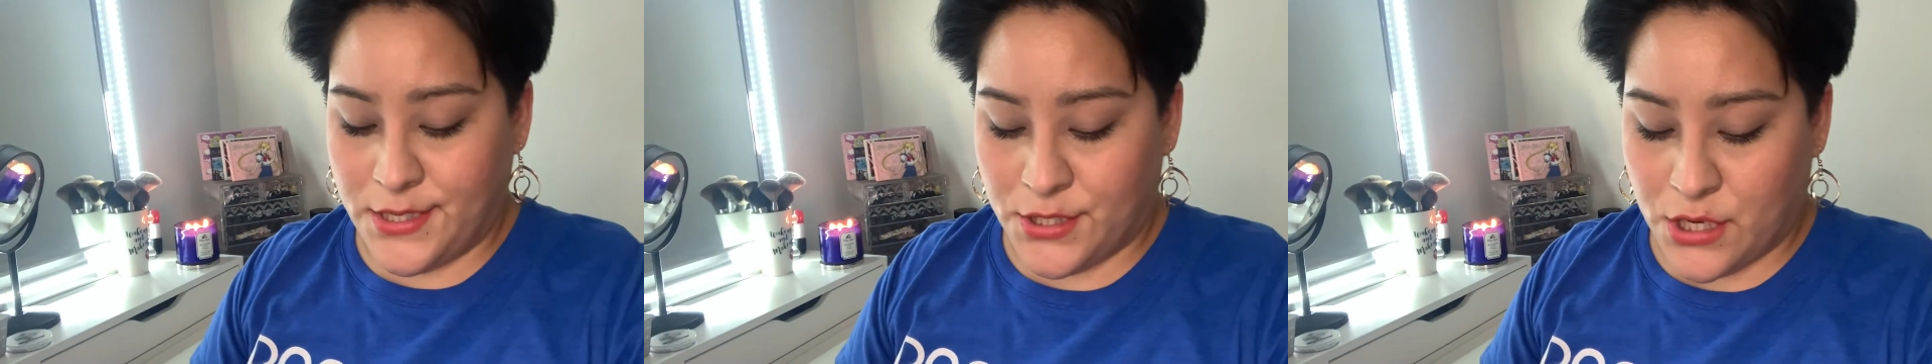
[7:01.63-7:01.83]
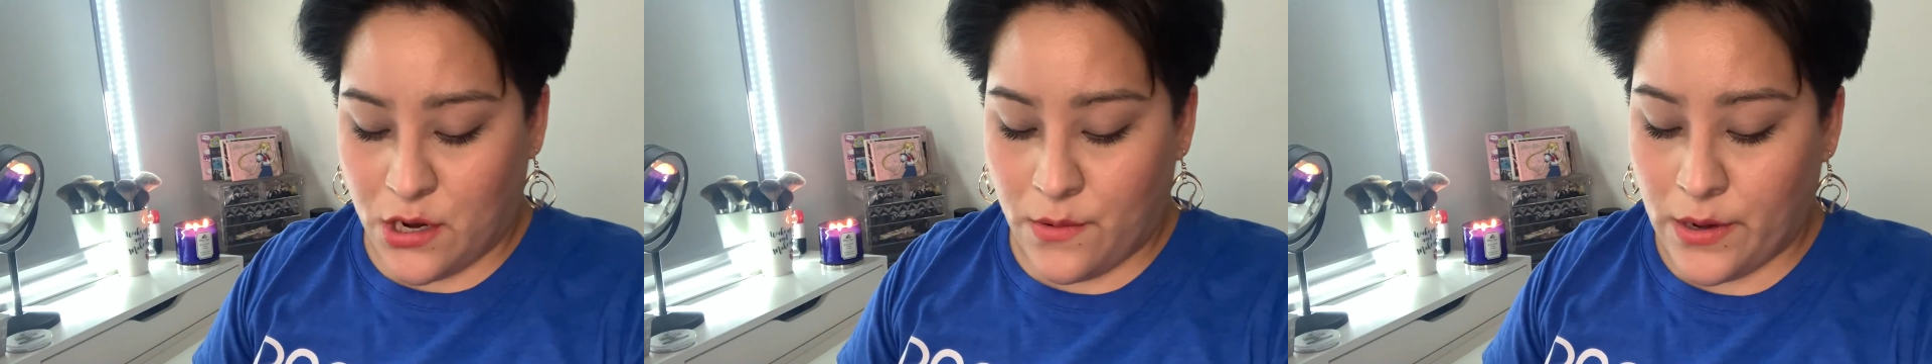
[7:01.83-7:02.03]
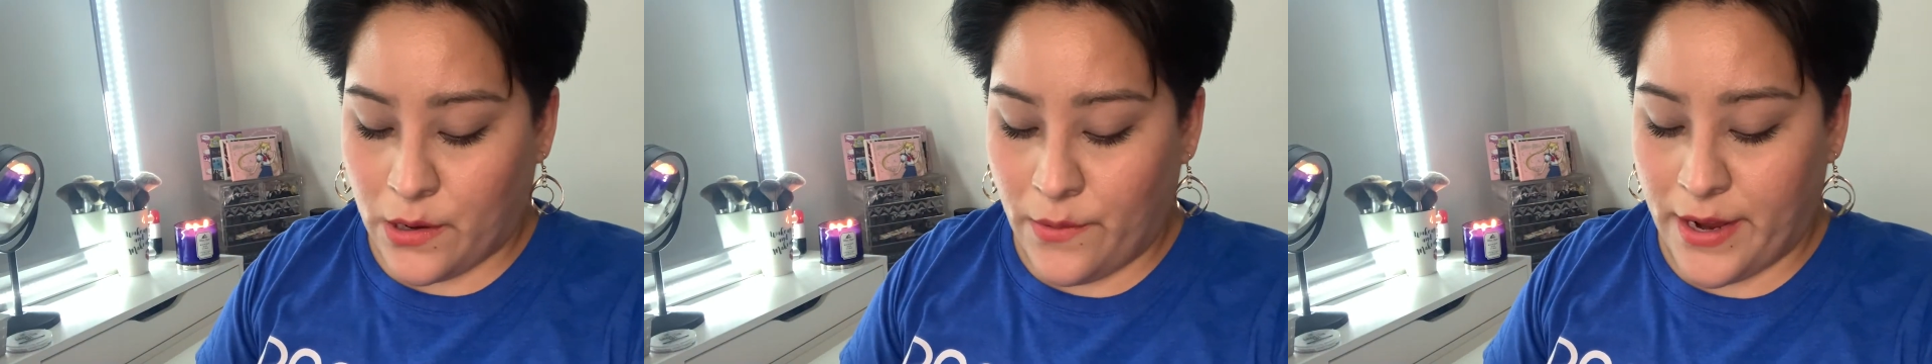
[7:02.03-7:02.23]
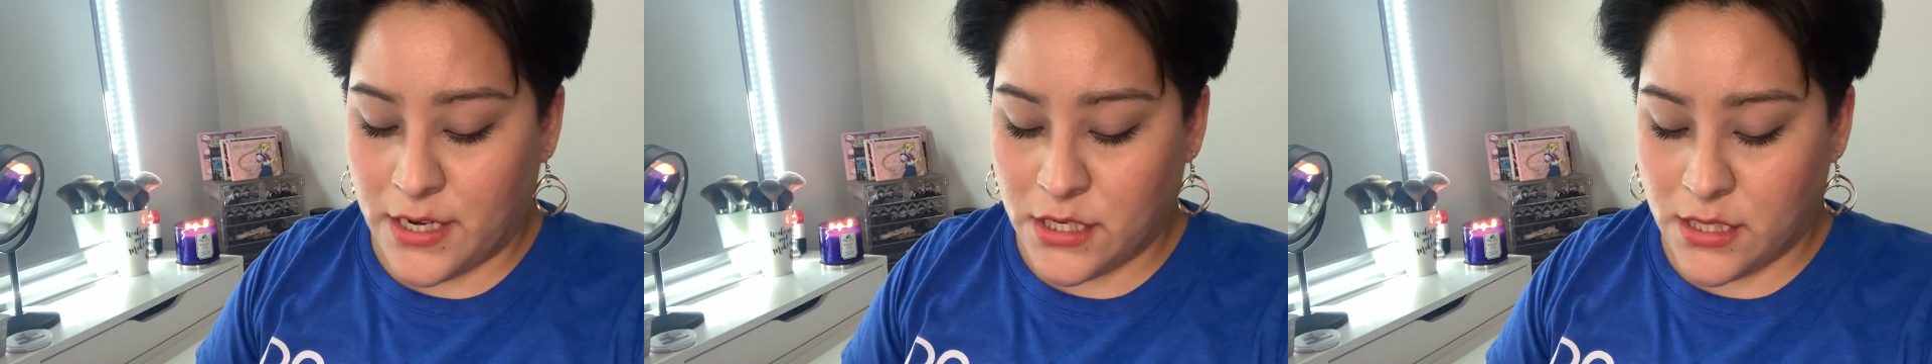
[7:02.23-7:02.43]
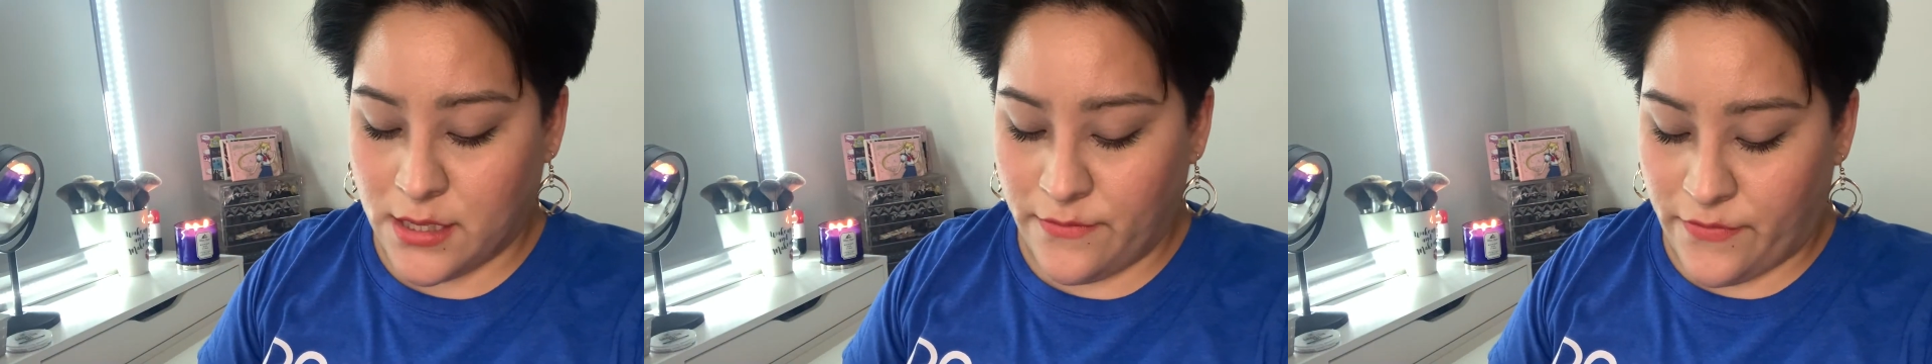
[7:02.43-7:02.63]
row, we're going
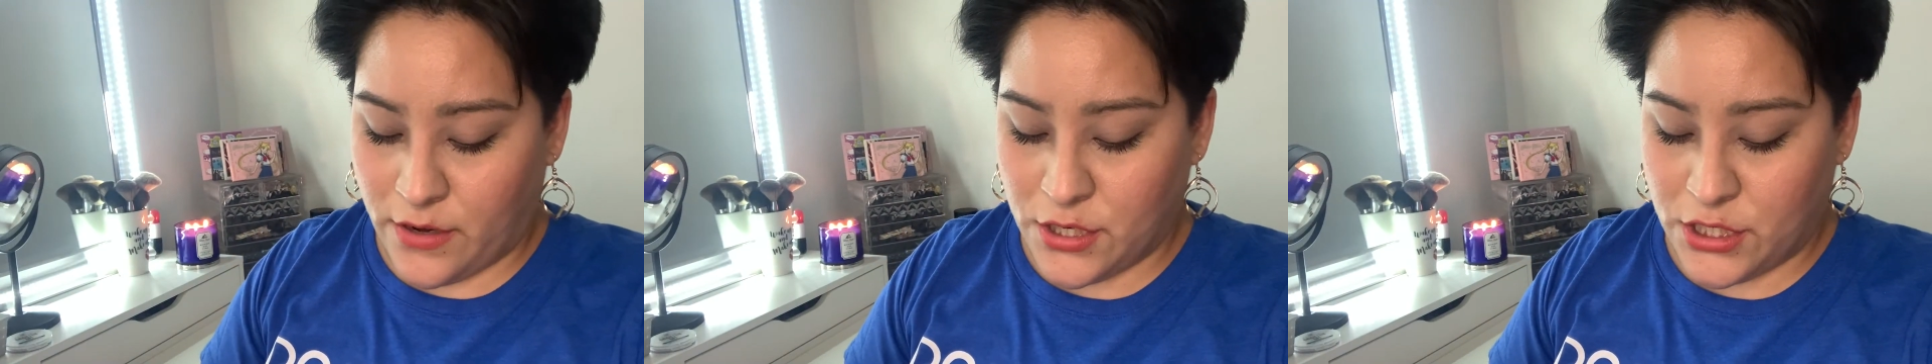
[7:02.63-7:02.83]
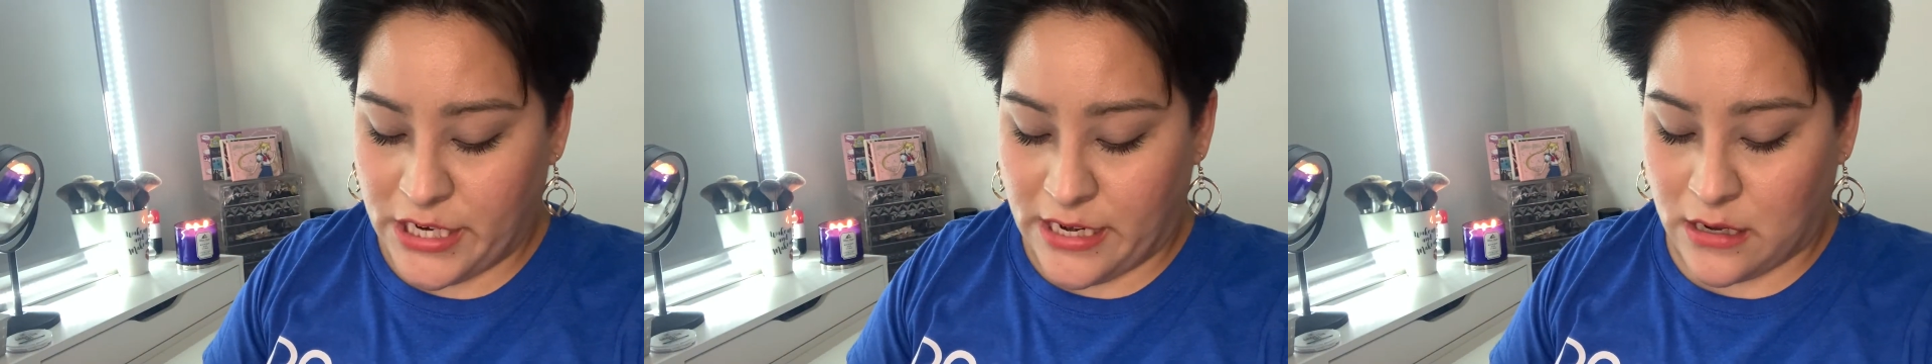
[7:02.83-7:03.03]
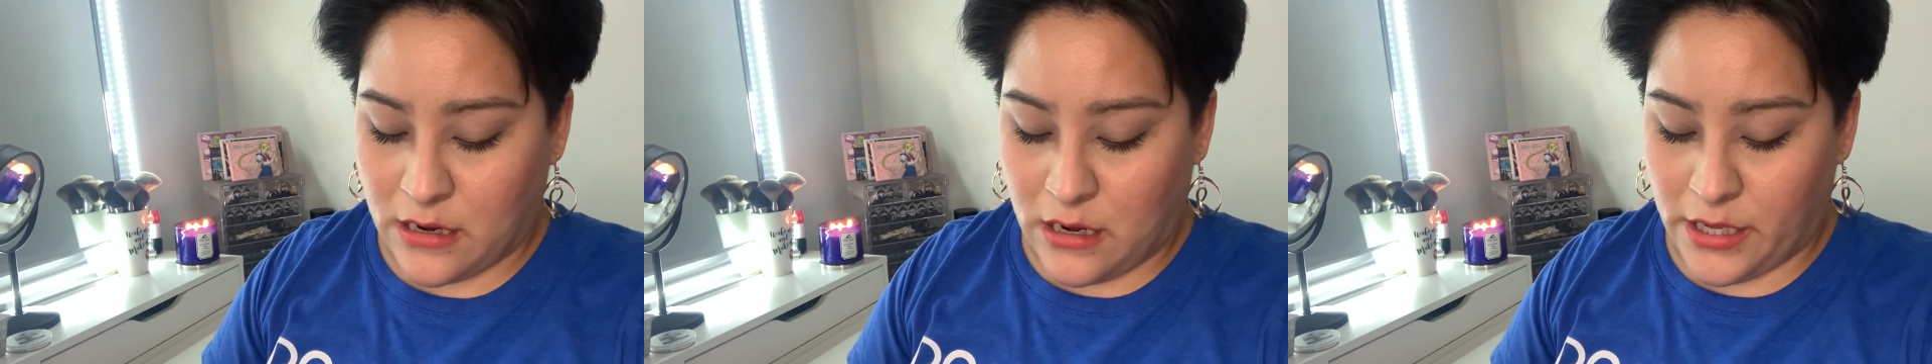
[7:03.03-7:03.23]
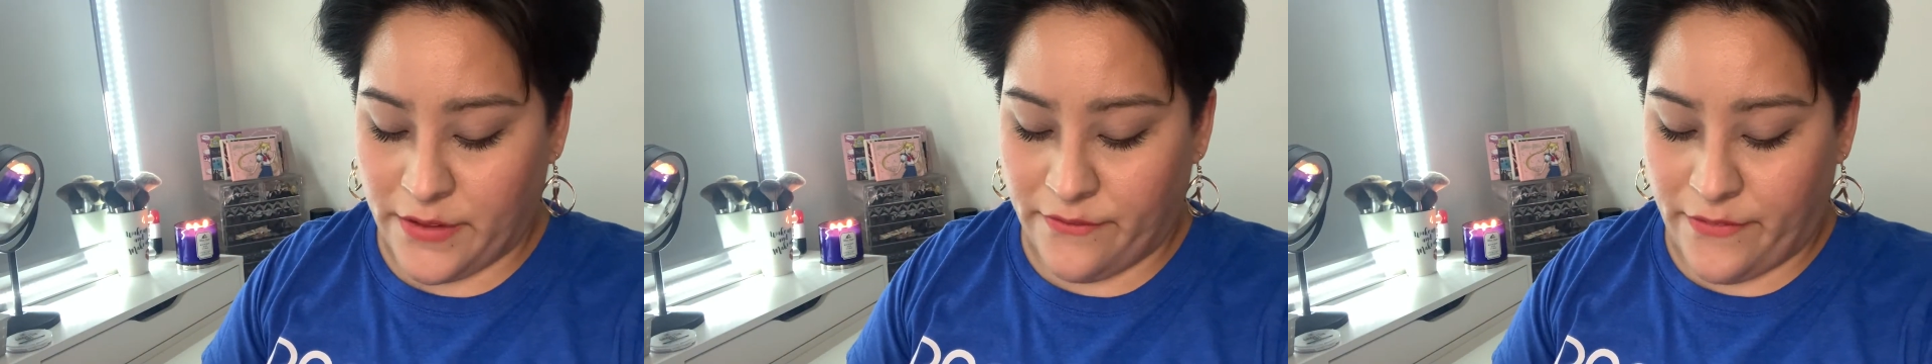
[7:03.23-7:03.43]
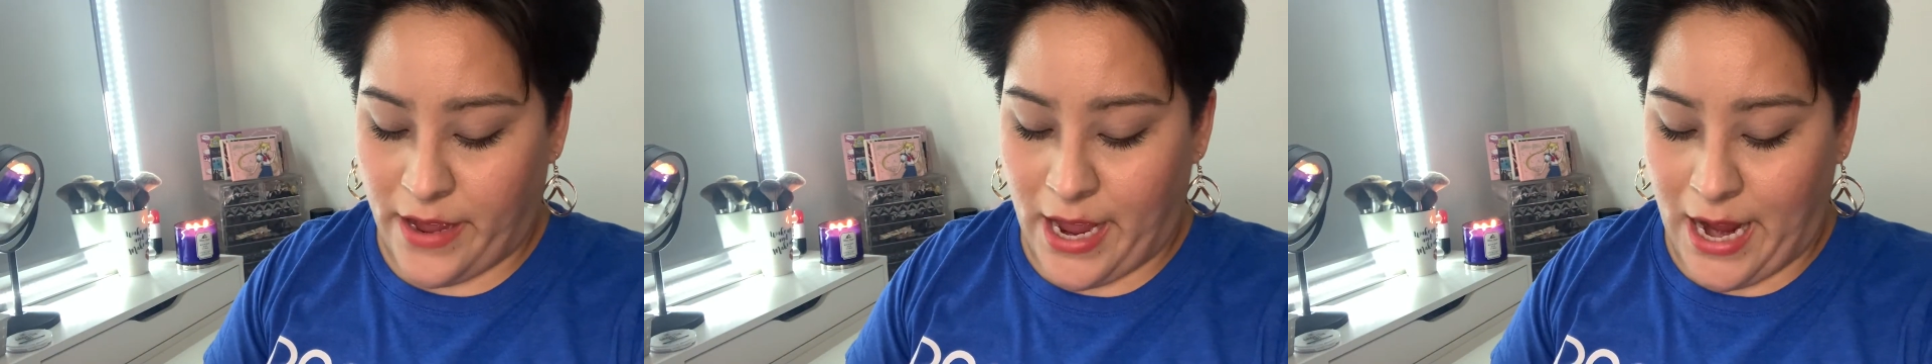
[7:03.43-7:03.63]
into the first shade called
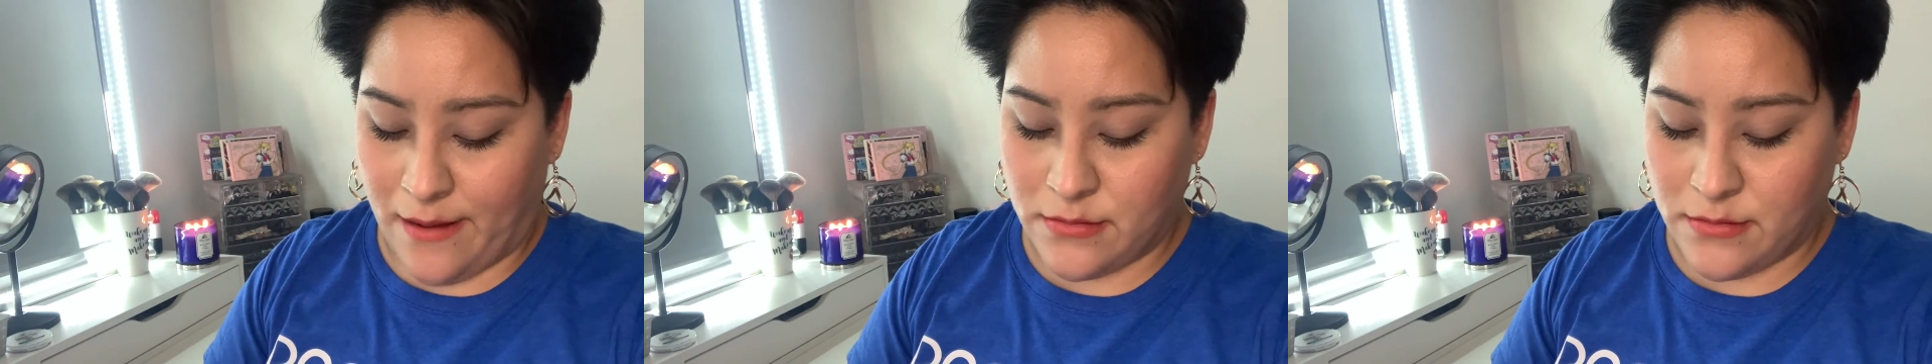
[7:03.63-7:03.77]
Vibe,